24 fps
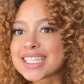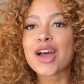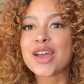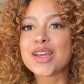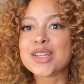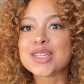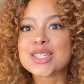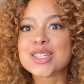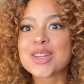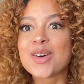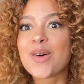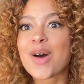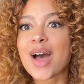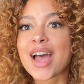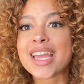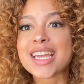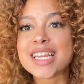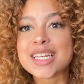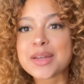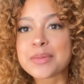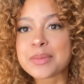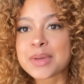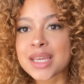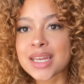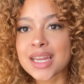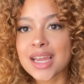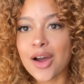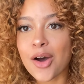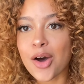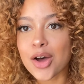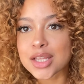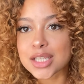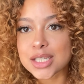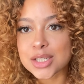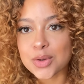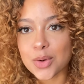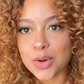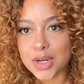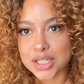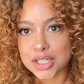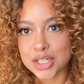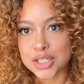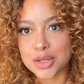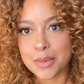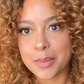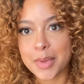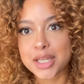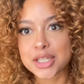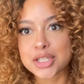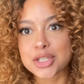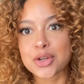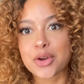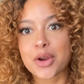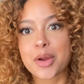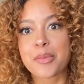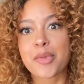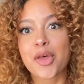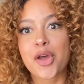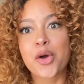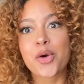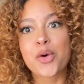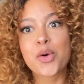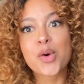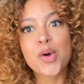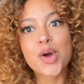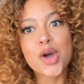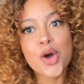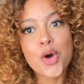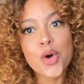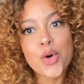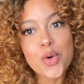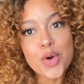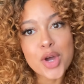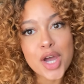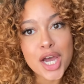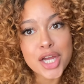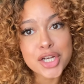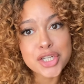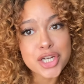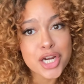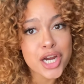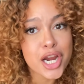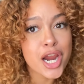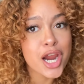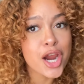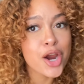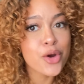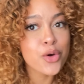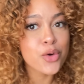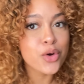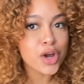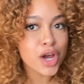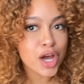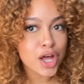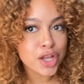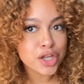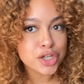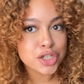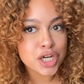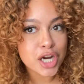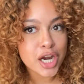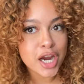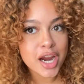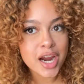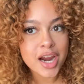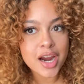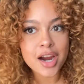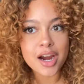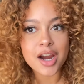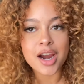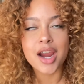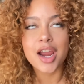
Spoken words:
So I end up getting all these questions on my Instagram like, who cut your hair? Who colors your hair?